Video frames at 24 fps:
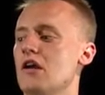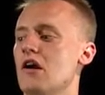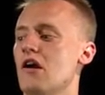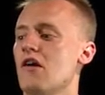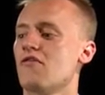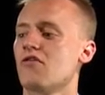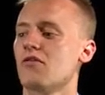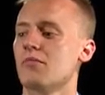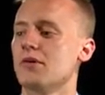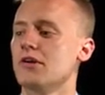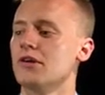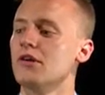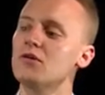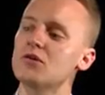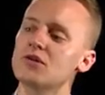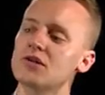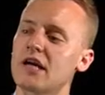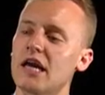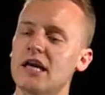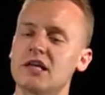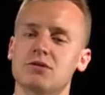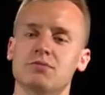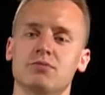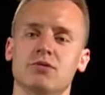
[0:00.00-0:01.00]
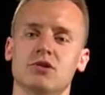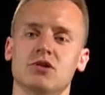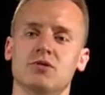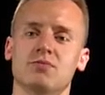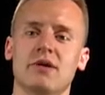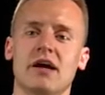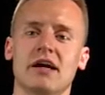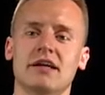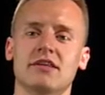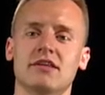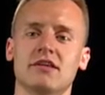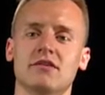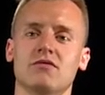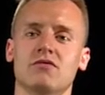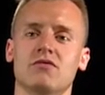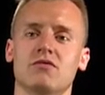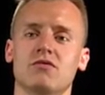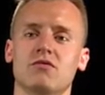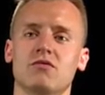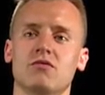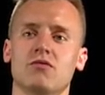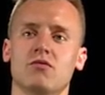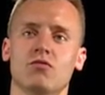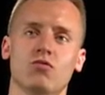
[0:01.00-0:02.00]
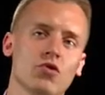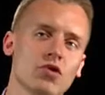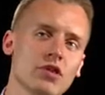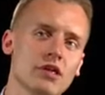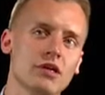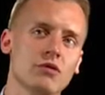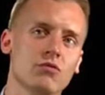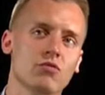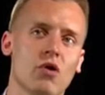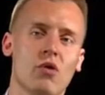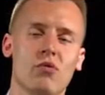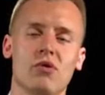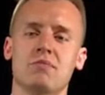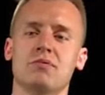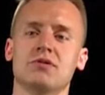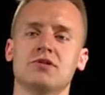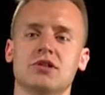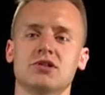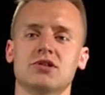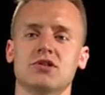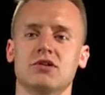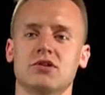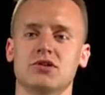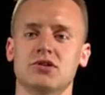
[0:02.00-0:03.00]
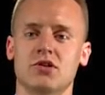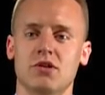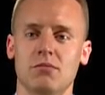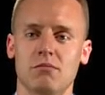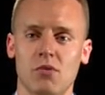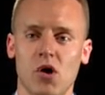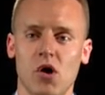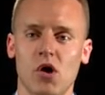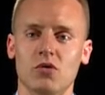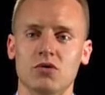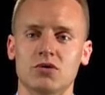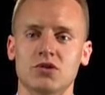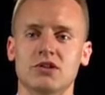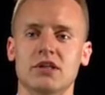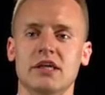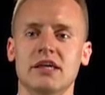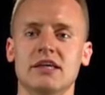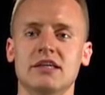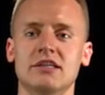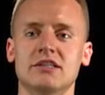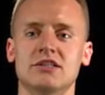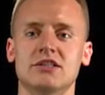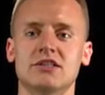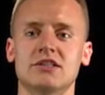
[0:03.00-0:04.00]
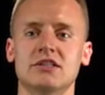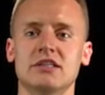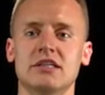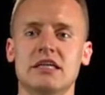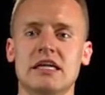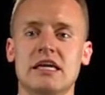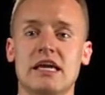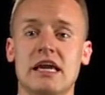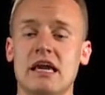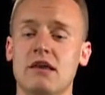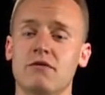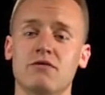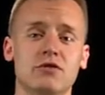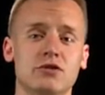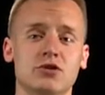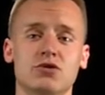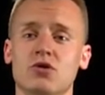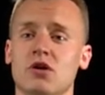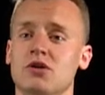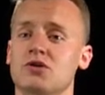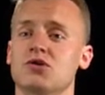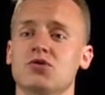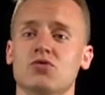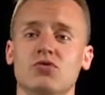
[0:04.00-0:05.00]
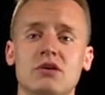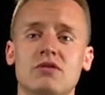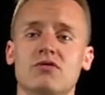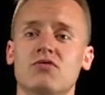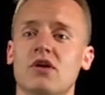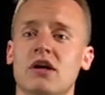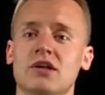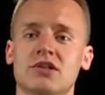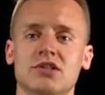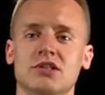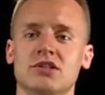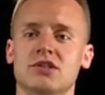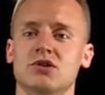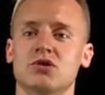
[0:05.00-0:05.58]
From a use case perspective, really where we position this the most is infrastructure refreshes.